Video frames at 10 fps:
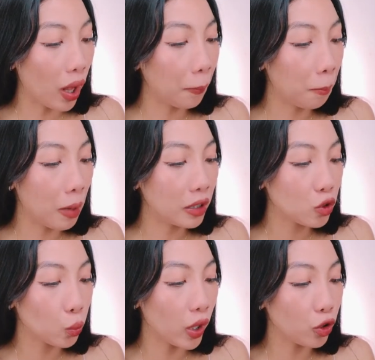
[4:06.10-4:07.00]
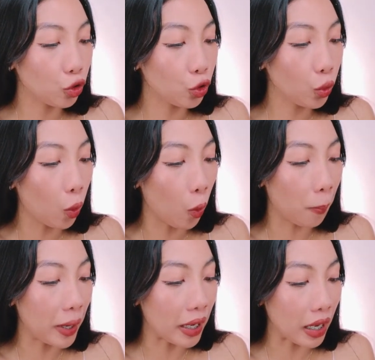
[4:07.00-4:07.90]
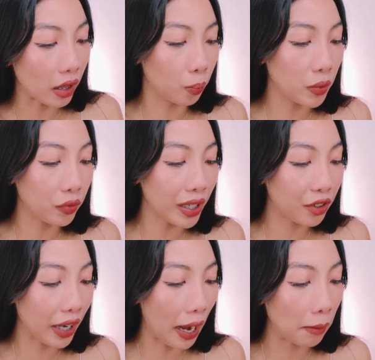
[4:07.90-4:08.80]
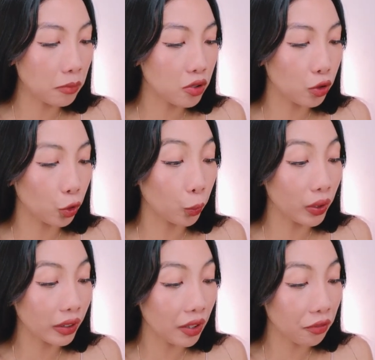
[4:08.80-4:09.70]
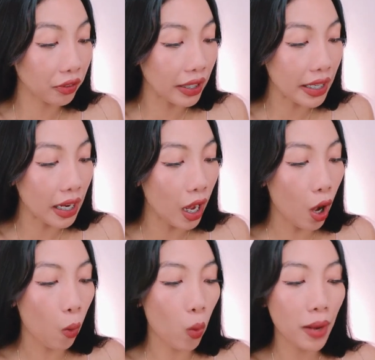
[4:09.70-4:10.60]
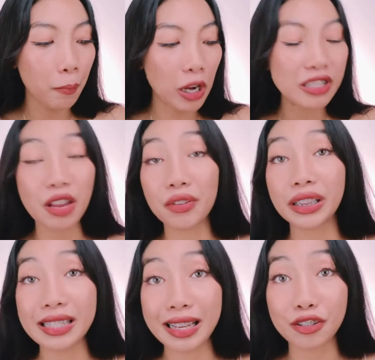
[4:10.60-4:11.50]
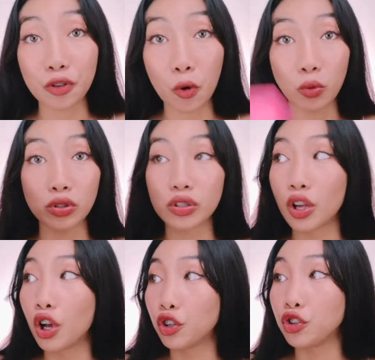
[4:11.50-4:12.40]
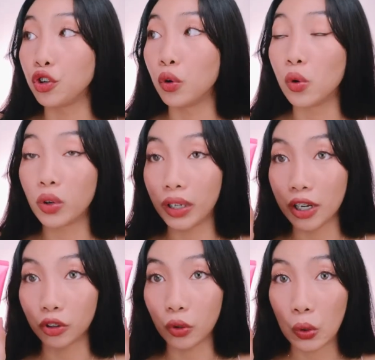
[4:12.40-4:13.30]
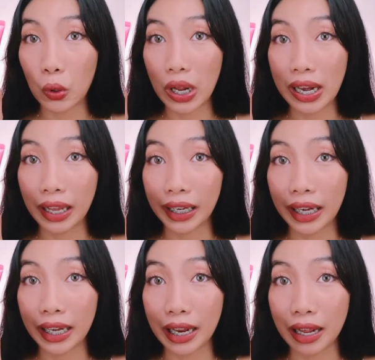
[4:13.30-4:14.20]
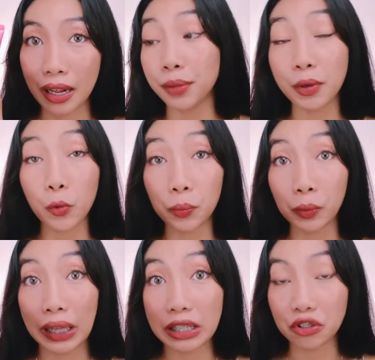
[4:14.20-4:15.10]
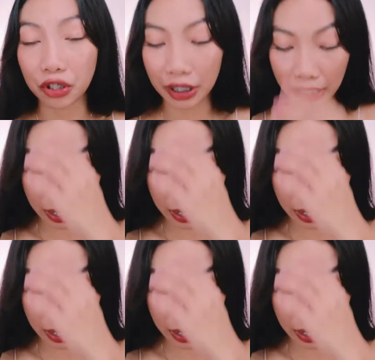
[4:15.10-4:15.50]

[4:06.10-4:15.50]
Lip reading: 12 months when you open it. So 50 grams, cruelty-free, 1.76 ounce yung ganito kalaki na creamy whip cleanser